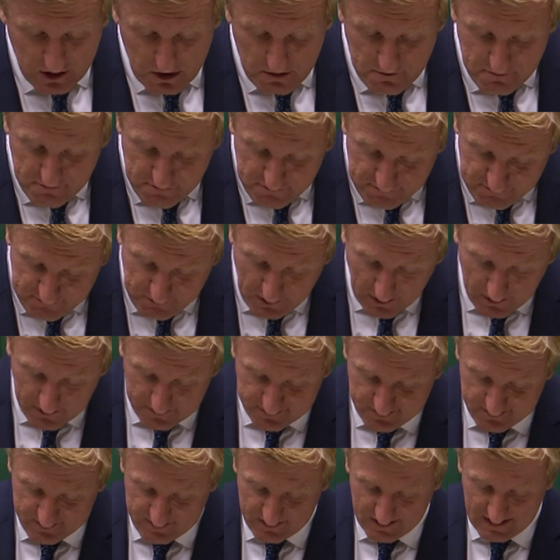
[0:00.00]
to go
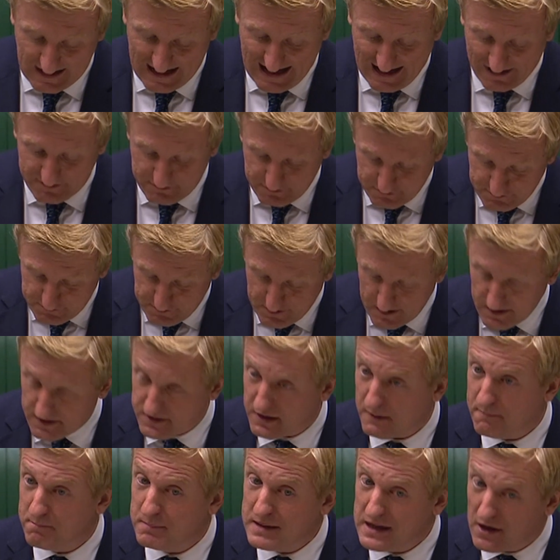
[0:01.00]
faster and
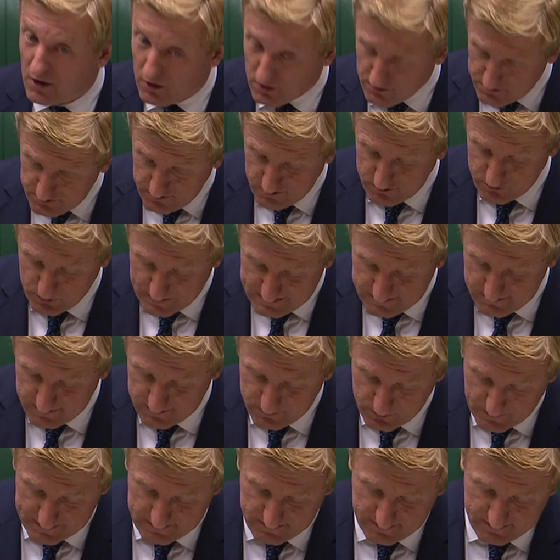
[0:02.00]
further beyond a
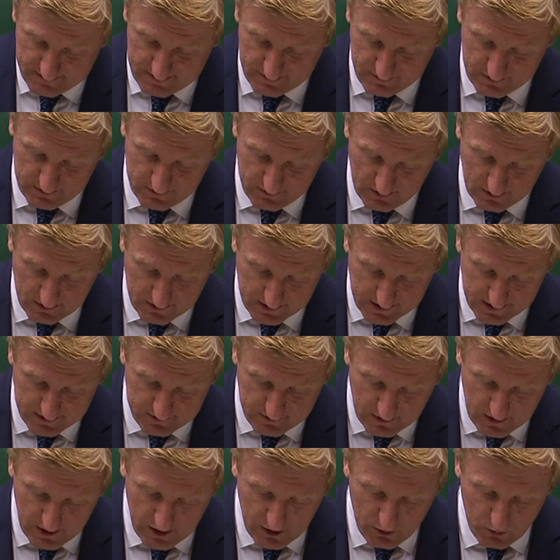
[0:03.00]
2027
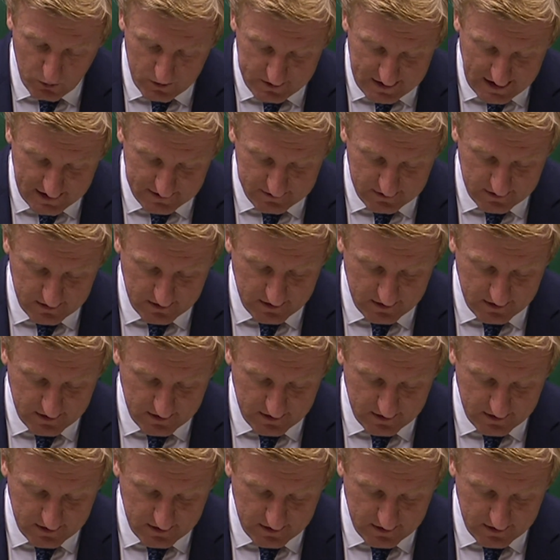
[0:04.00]
target would add